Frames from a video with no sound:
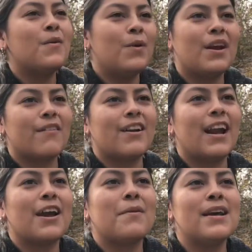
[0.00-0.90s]
whatever,
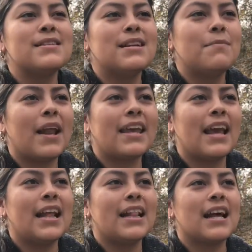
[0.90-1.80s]
like we ended up like
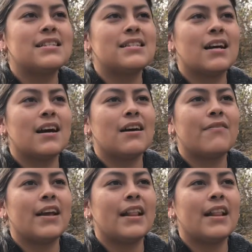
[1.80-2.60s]
getting that stuff.